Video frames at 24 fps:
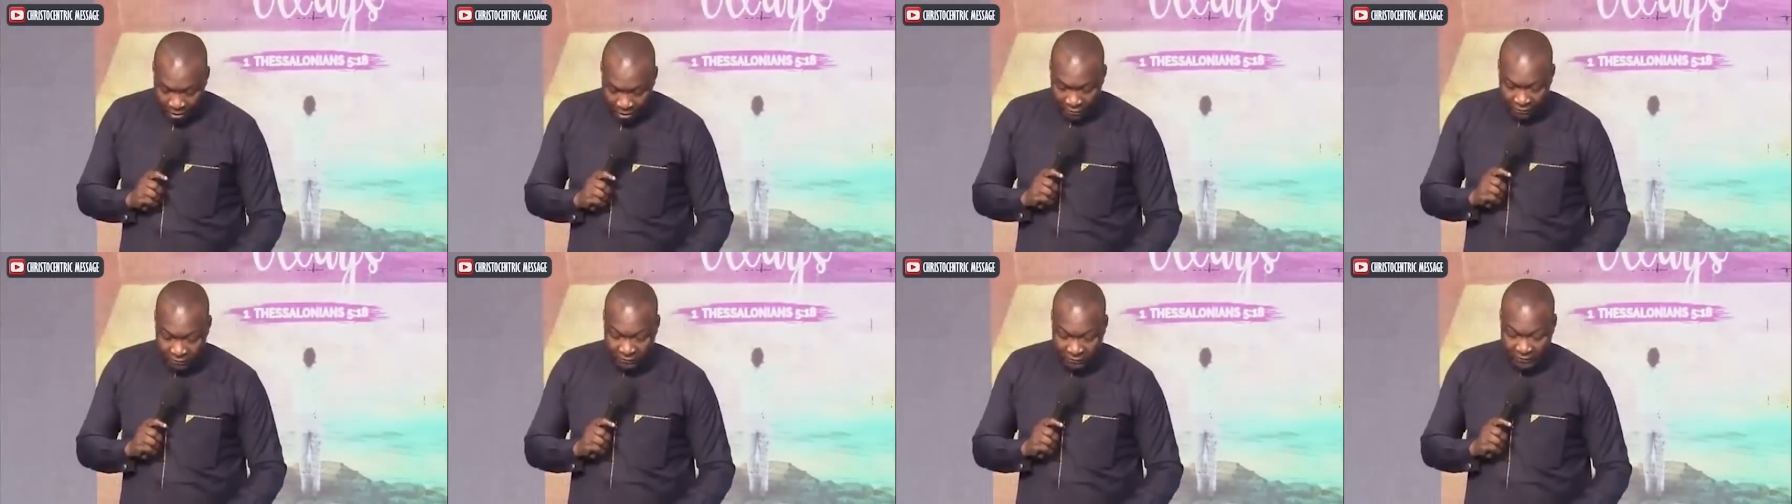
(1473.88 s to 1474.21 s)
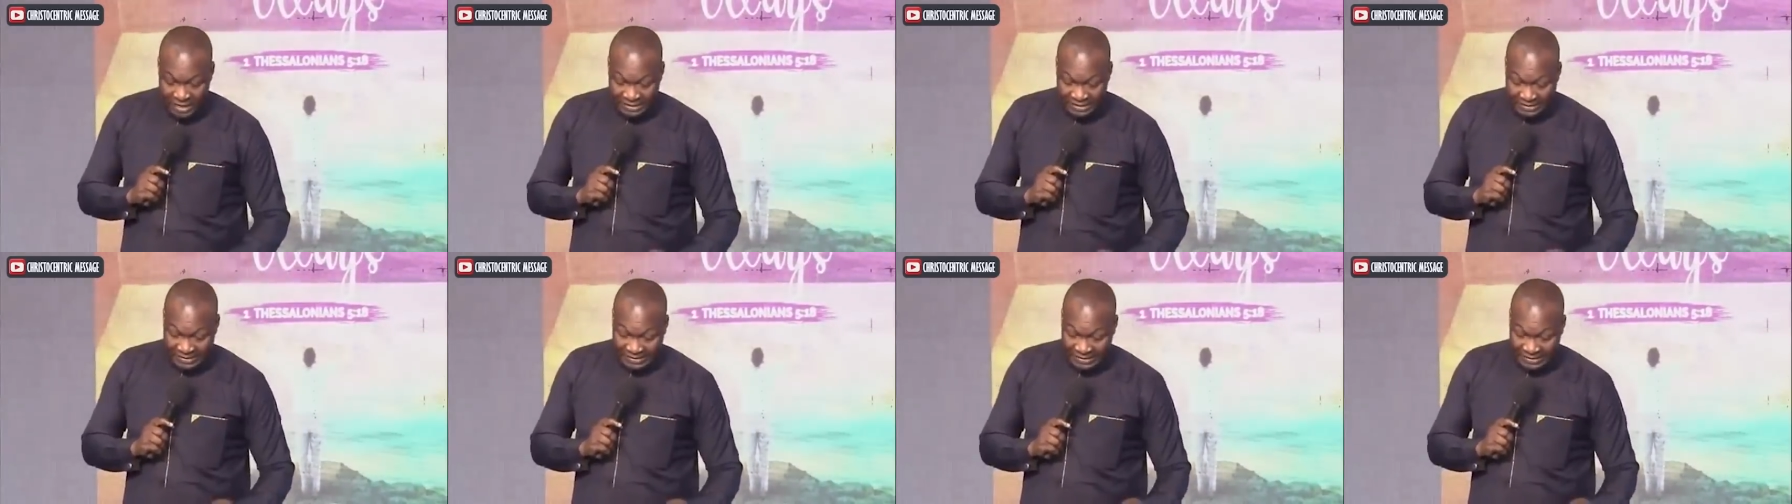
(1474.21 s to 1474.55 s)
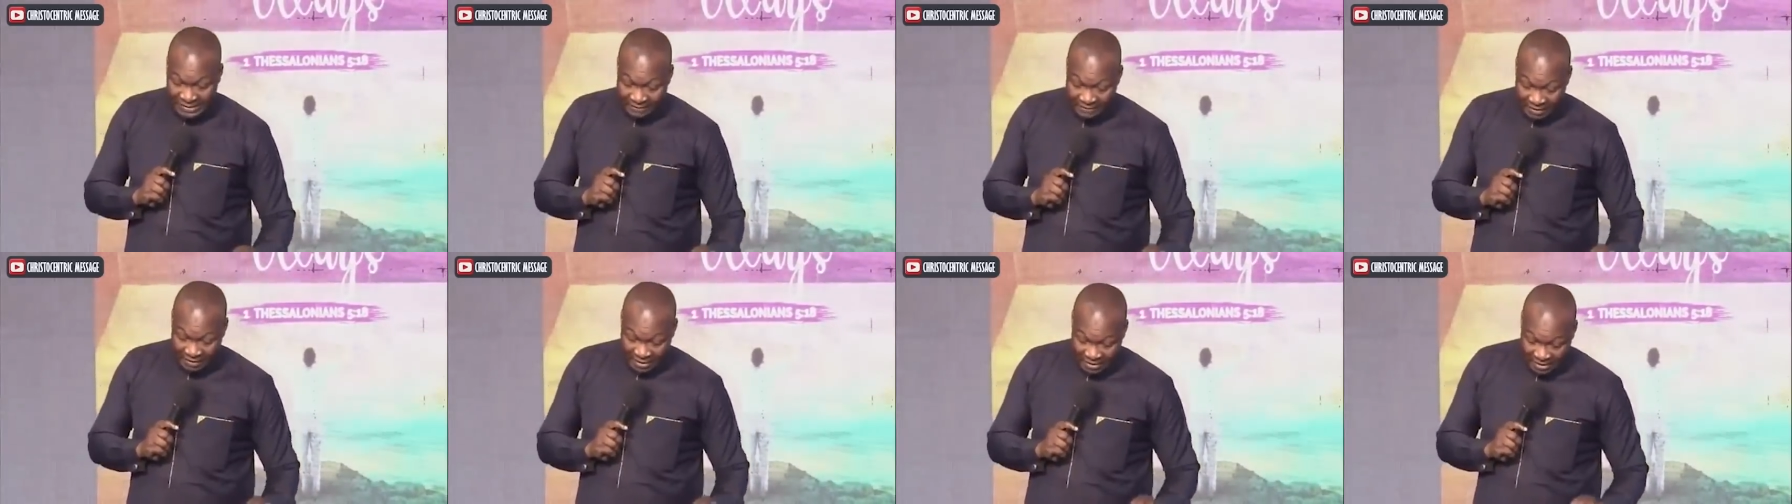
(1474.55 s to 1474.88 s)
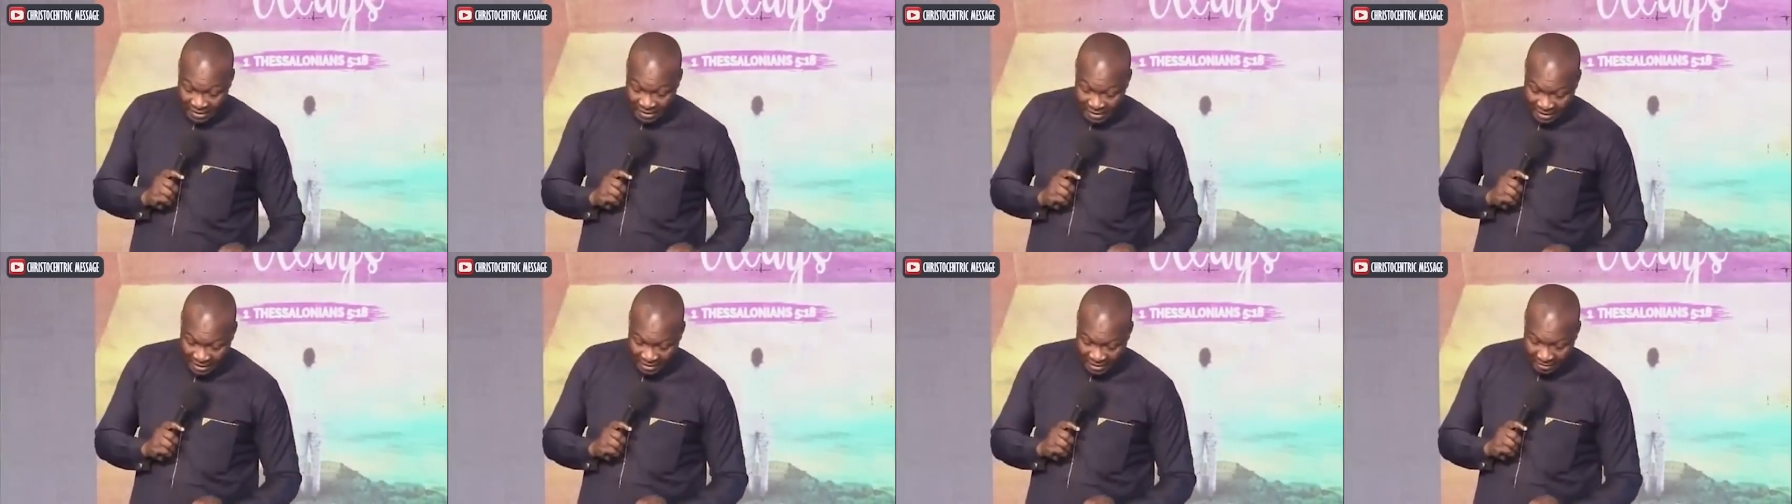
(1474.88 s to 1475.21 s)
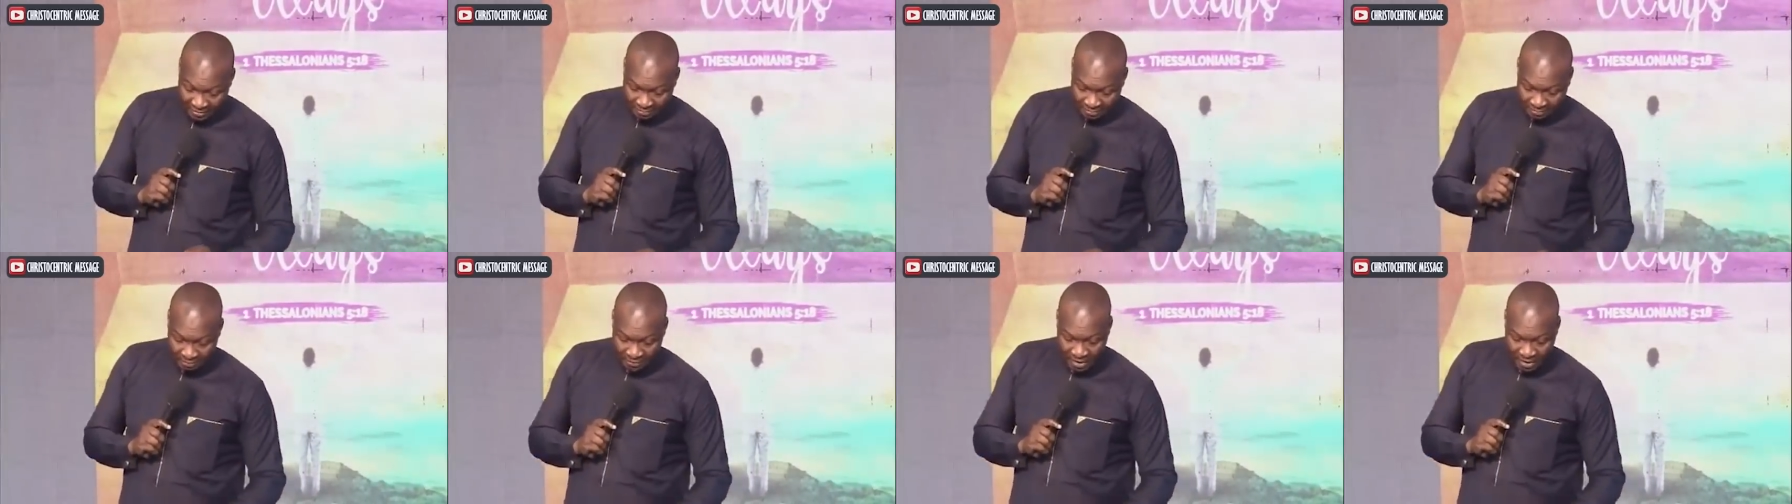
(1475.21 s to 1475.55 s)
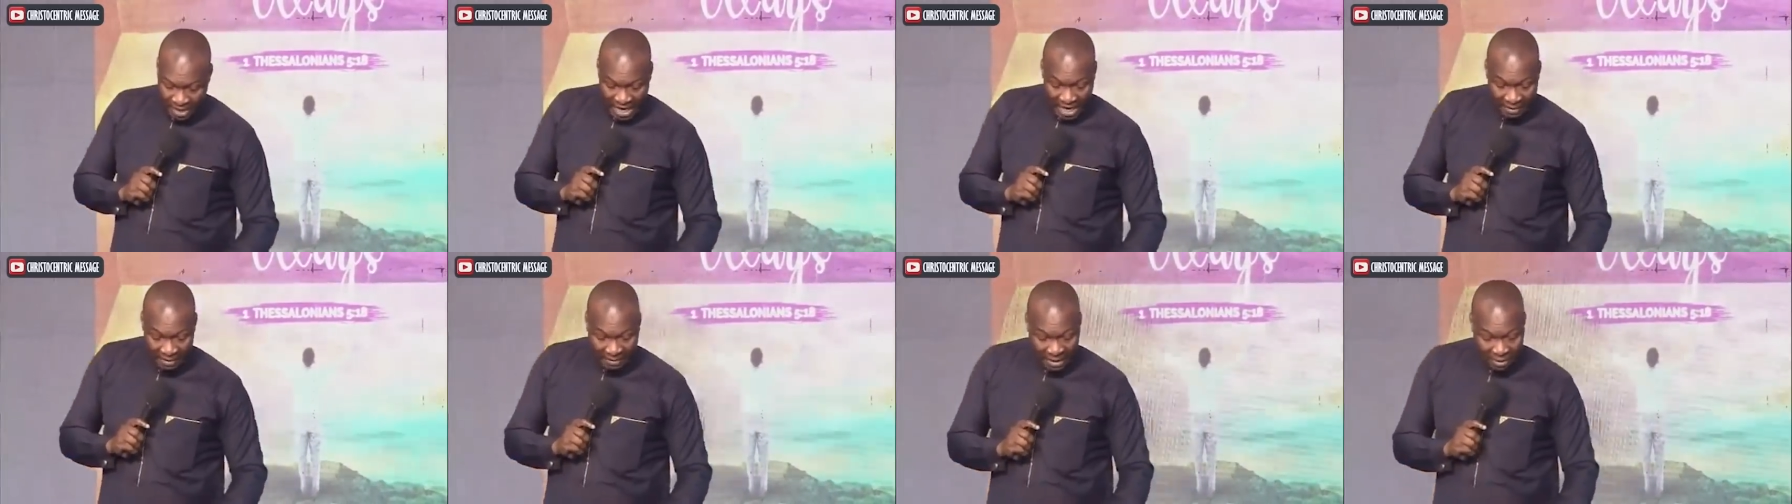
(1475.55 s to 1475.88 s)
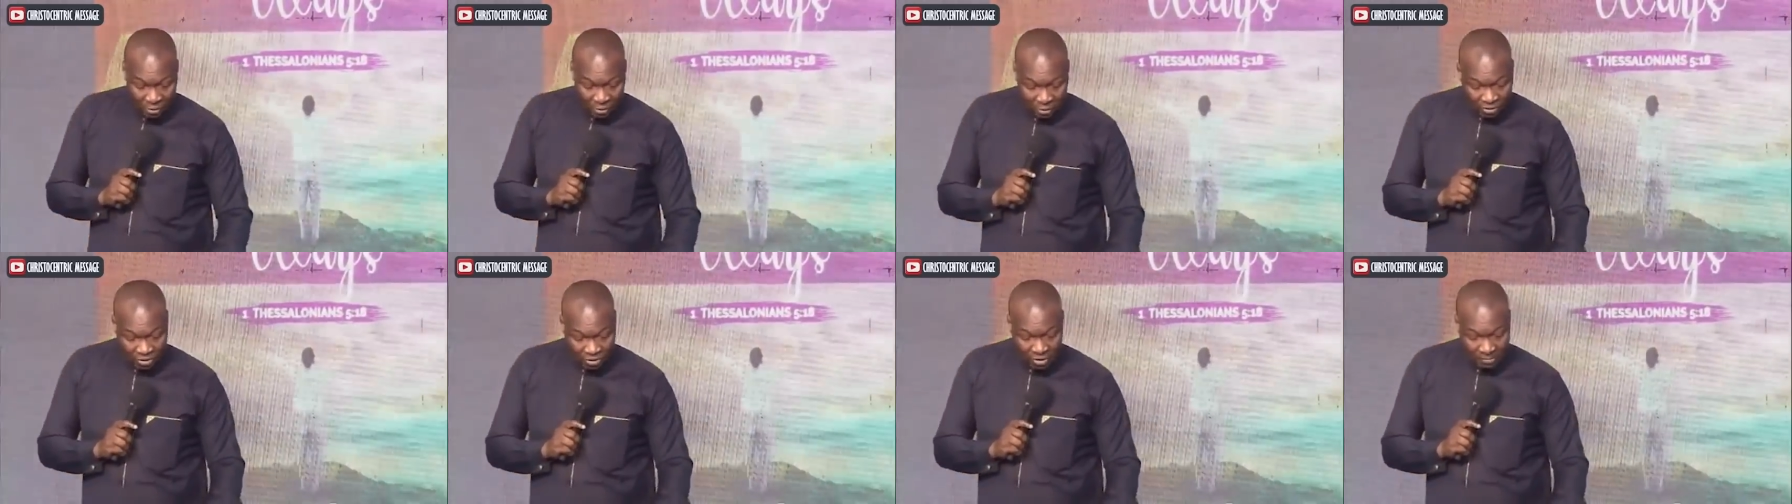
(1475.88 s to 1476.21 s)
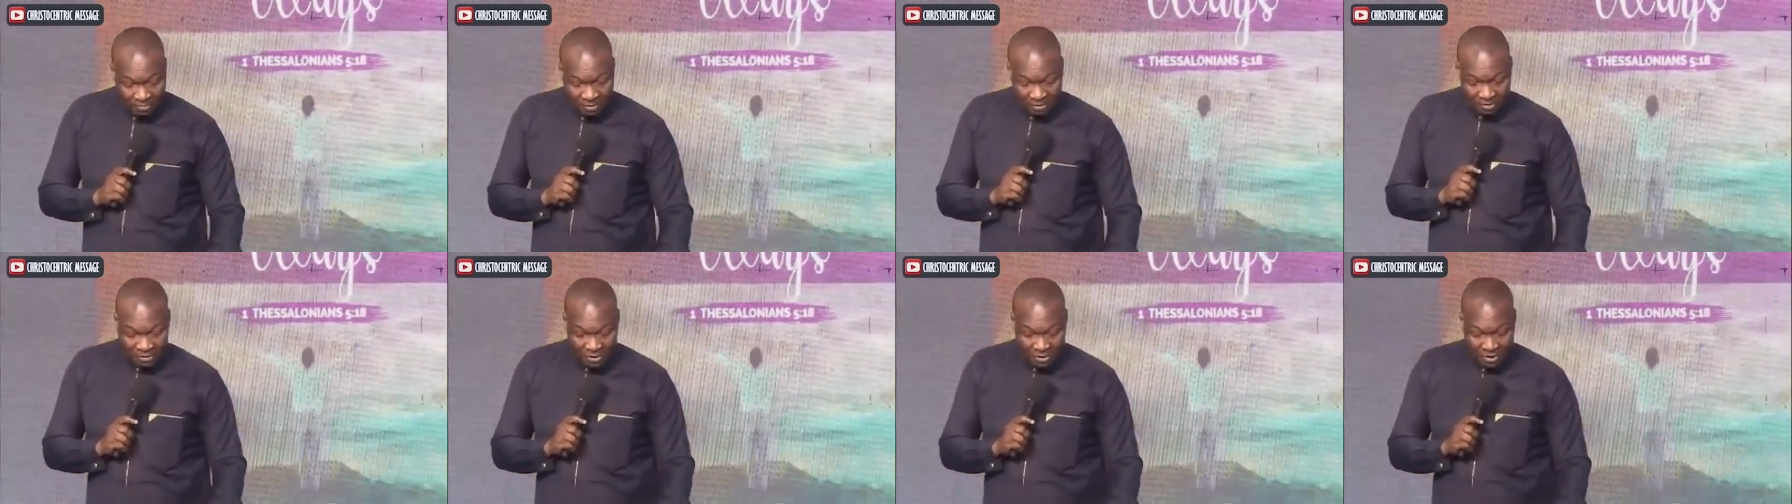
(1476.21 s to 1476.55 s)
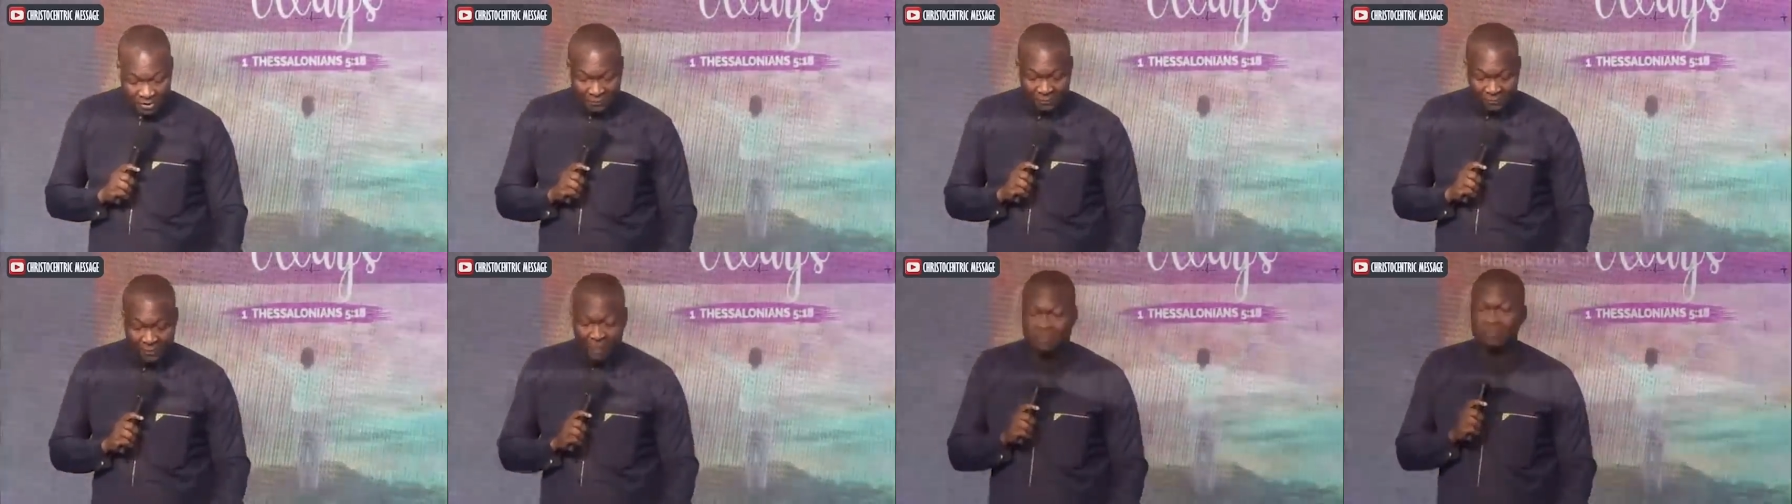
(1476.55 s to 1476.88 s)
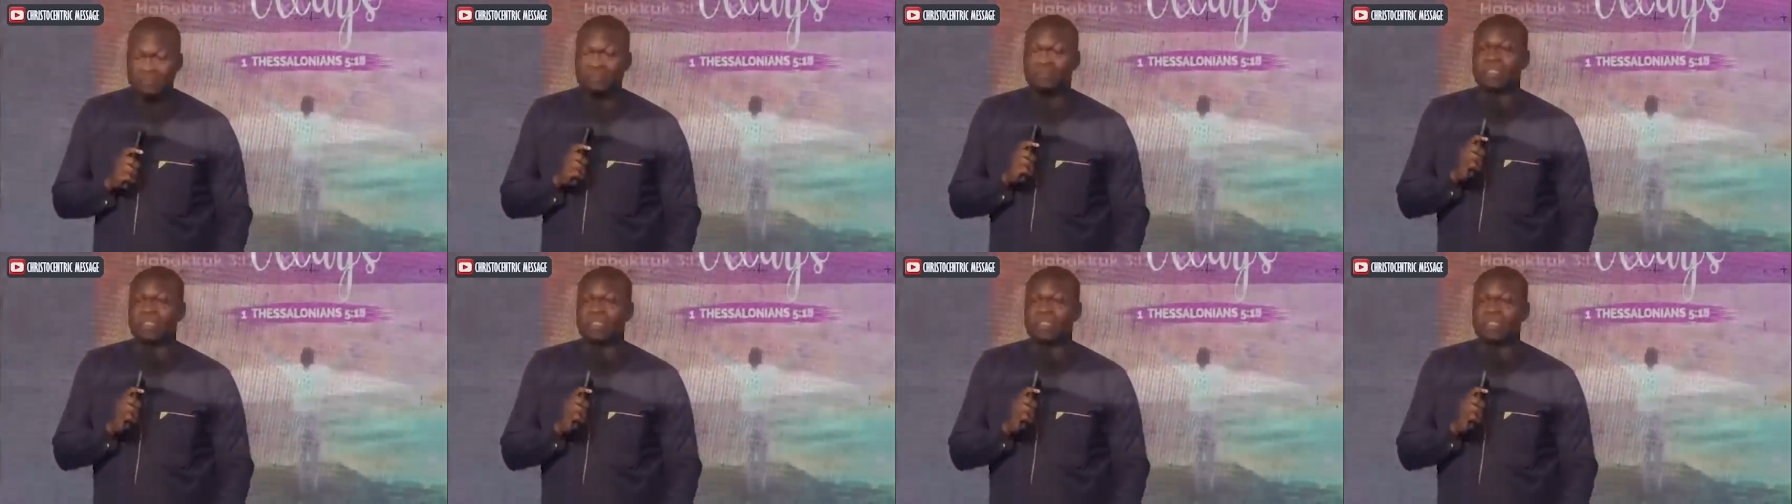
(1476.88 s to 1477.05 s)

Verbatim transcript: Verse 17. Habakkuk chapter 3 from